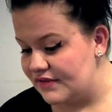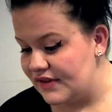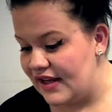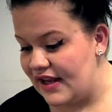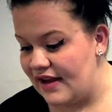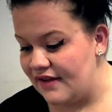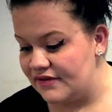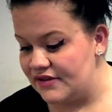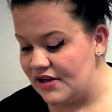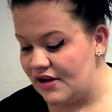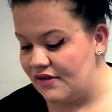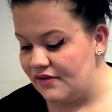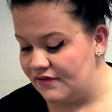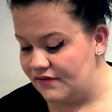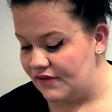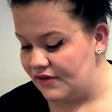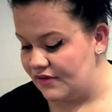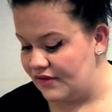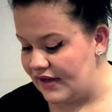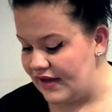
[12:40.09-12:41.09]
we have
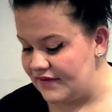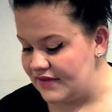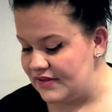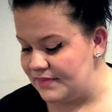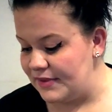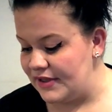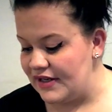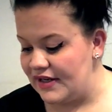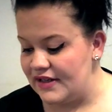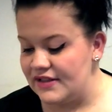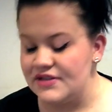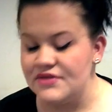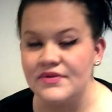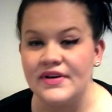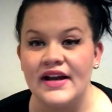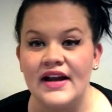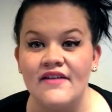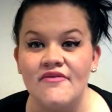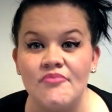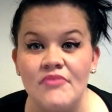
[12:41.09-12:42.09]
tofu, we have spinach,
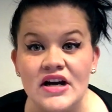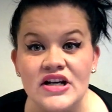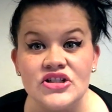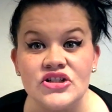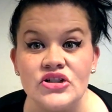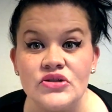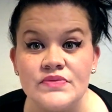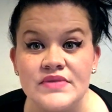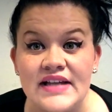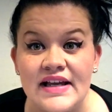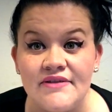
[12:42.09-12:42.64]
we have mushrooms,